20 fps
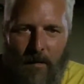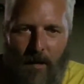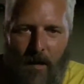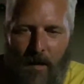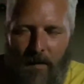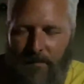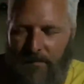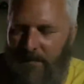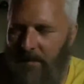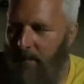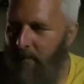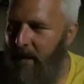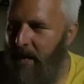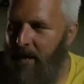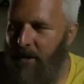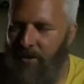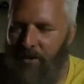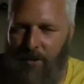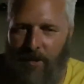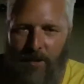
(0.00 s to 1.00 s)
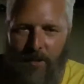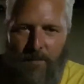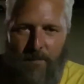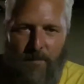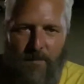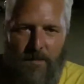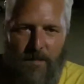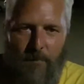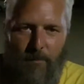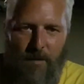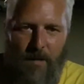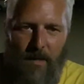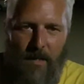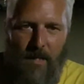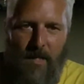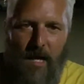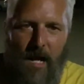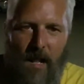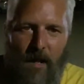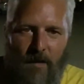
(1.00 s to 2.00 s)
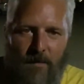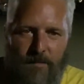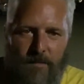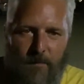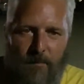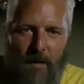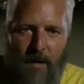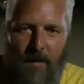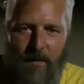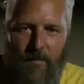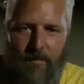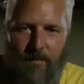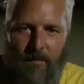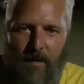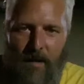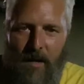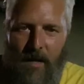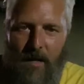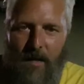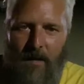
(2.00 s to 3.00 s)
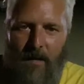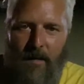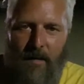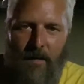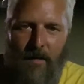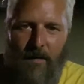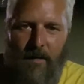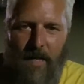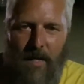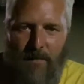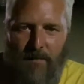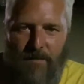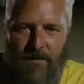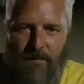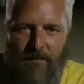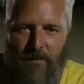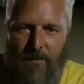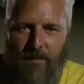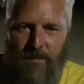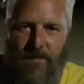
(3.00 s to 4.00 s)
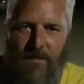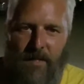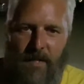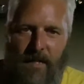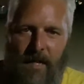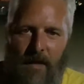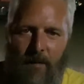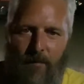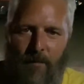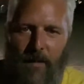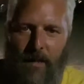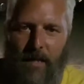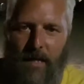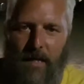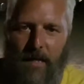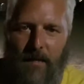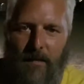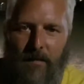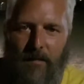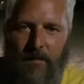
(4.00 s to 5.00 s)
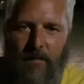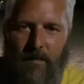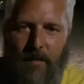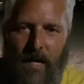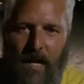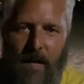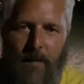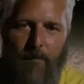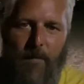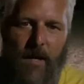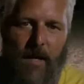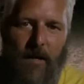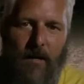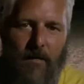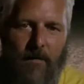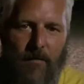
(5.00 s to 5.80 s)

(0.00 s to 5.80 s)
All of a sudden my insurance was $1 billion a month, and that was the first thing that really hit me.